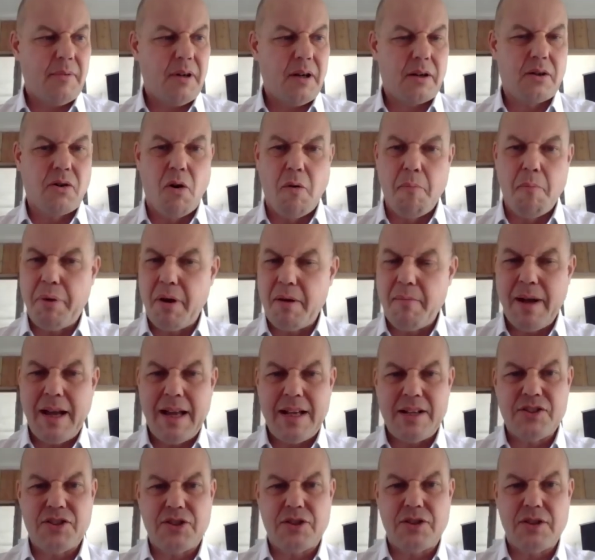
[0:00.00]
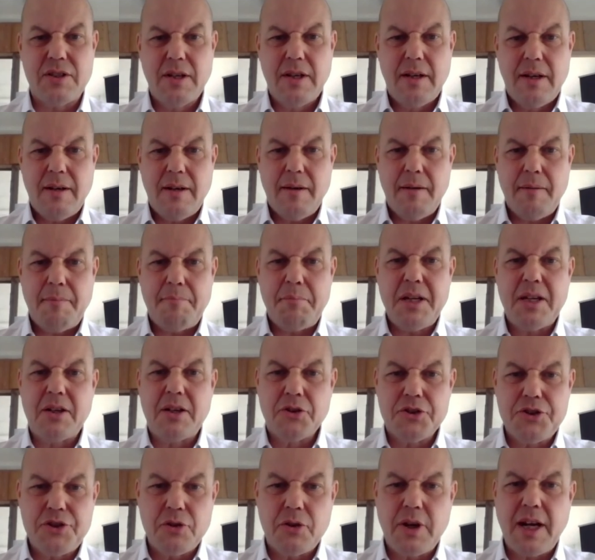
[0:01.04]
compliments,
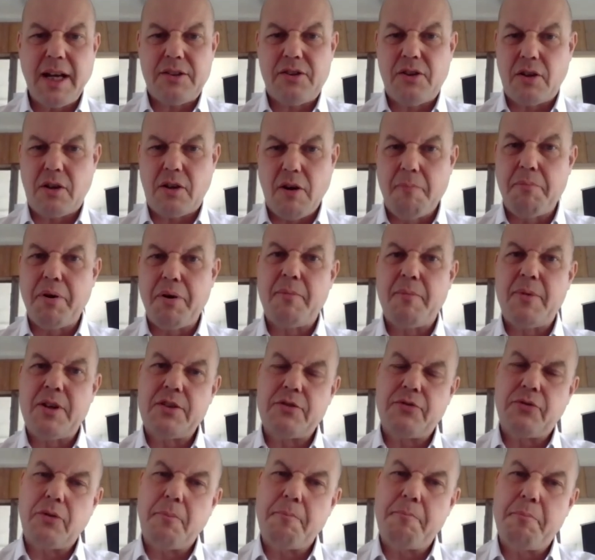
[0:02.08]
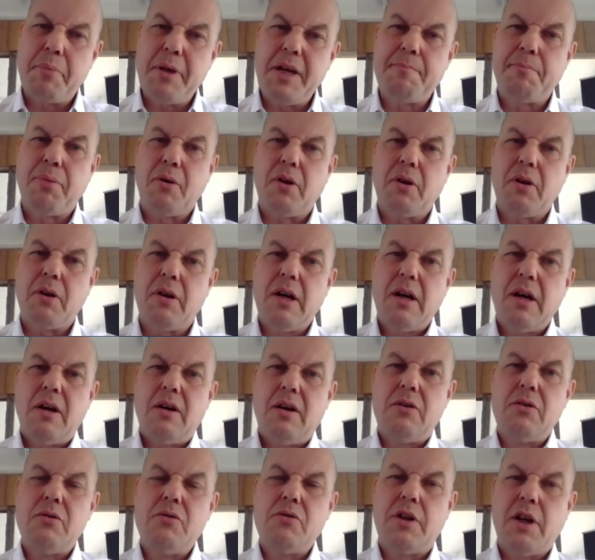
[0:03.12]
because you get the compliments from people
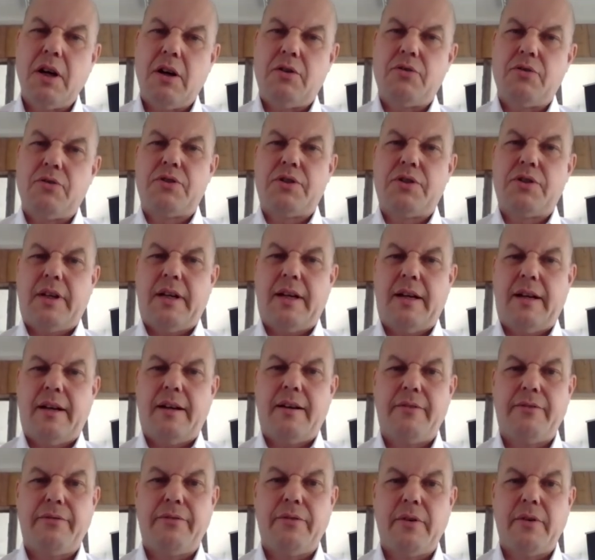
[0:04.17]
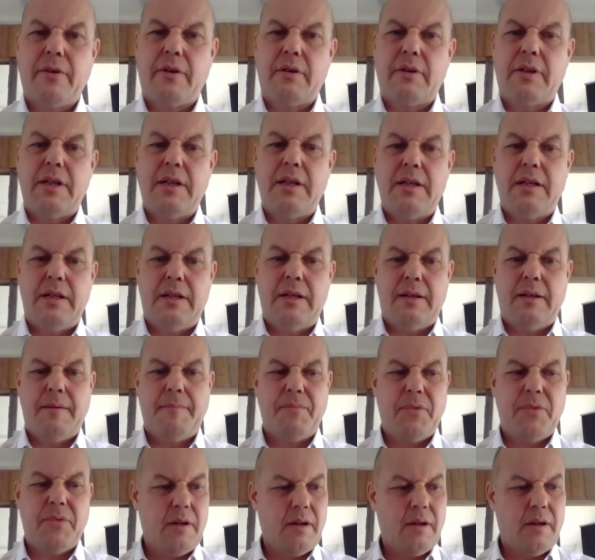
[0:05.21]
who don't have the
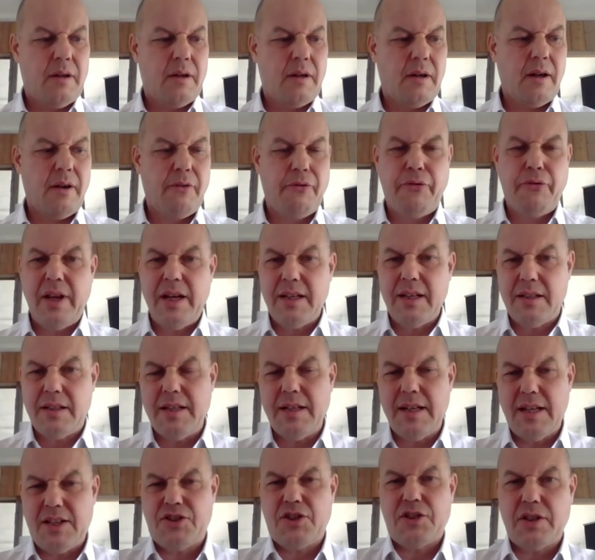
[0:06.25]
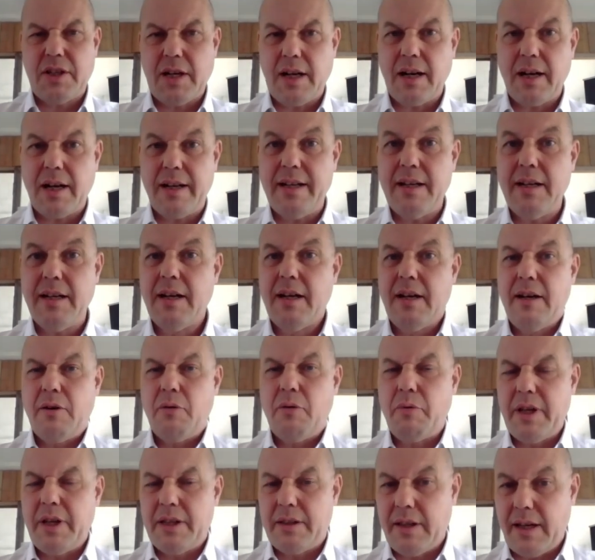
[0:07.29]
affinity necessarily
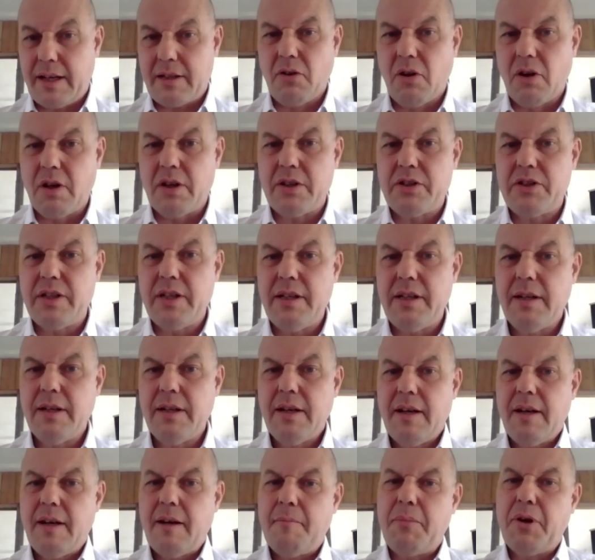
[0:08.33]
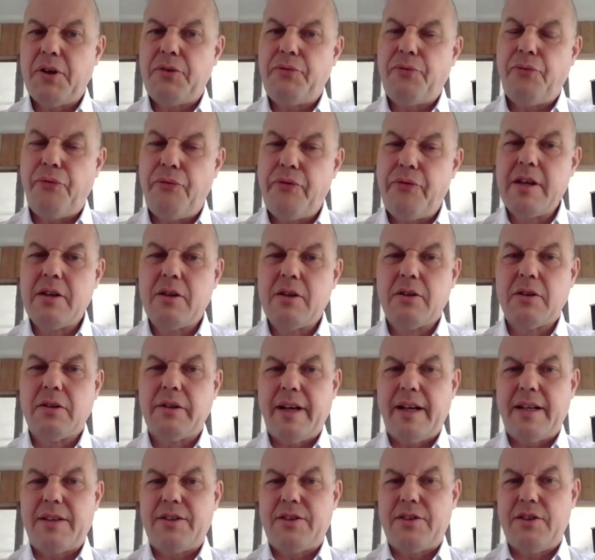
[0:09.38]
with technology, but feel
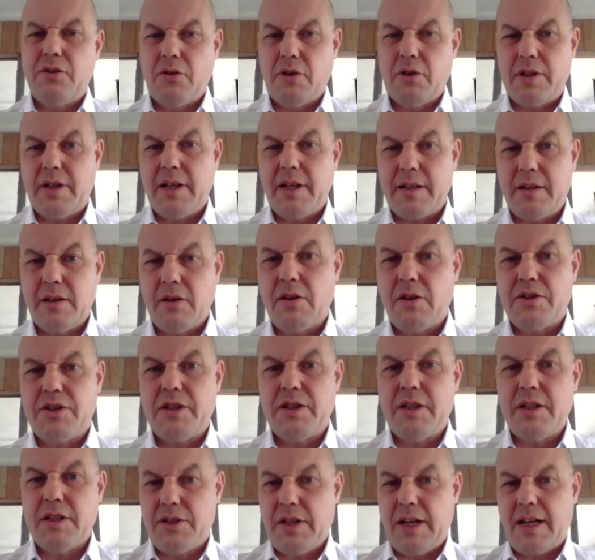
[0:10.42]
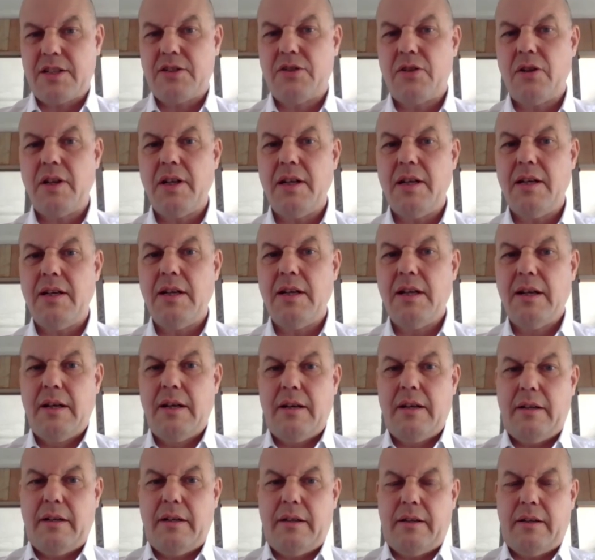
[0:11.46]
that your technology is actually
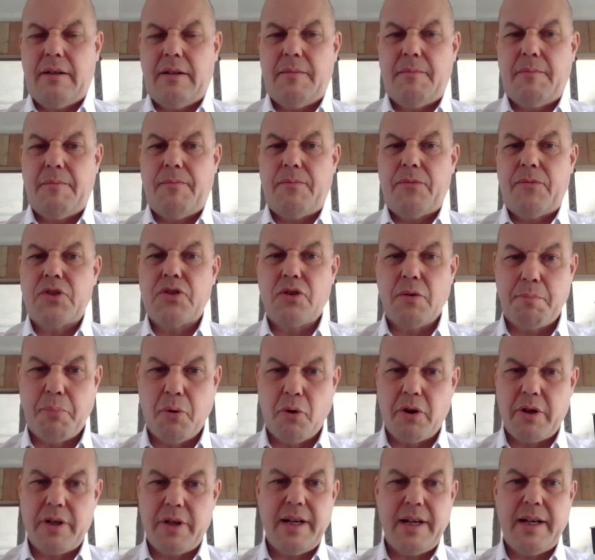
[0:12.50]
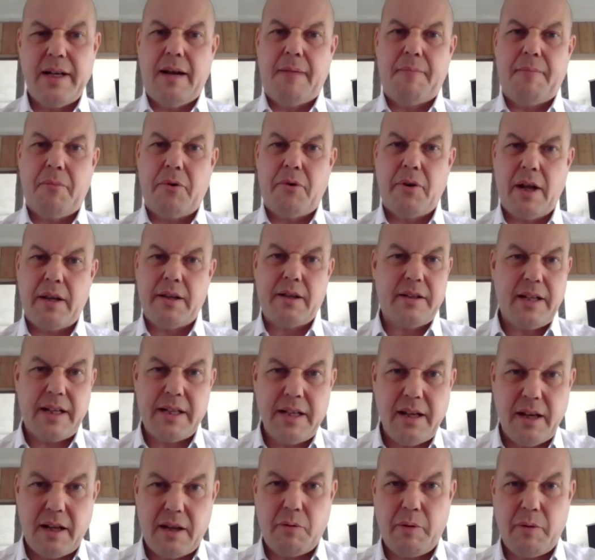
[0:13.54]
supporting them rather than
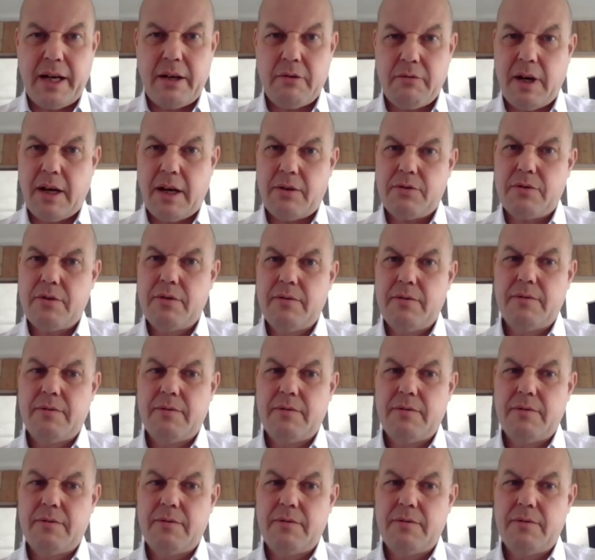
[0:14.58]
the other way around.